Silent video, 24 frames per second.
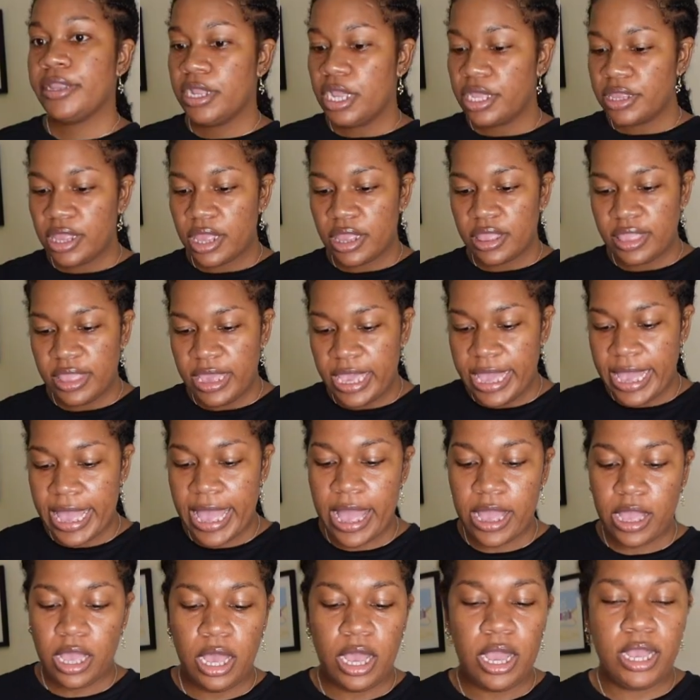Another thing
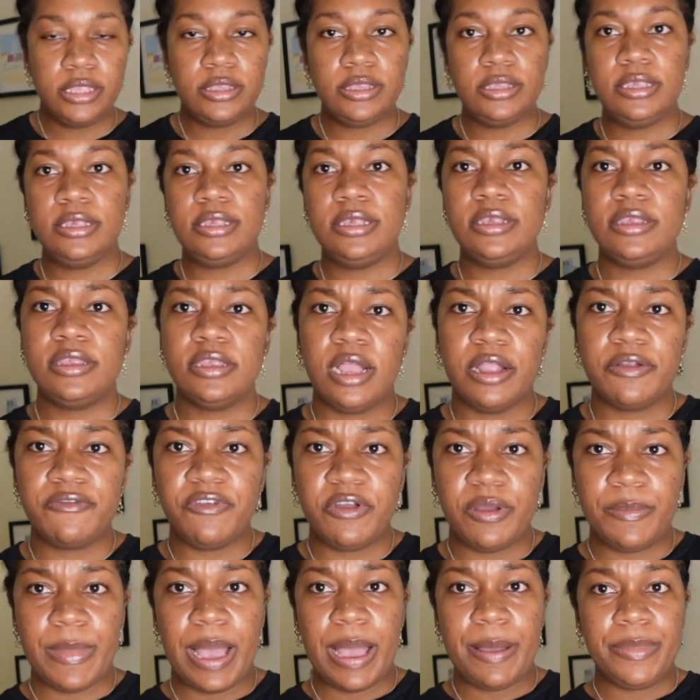I got, this is not
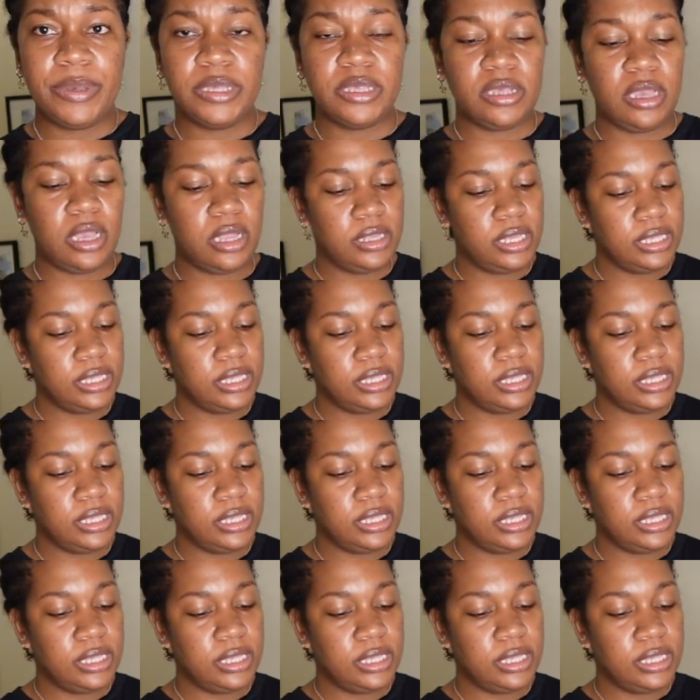from Amazon,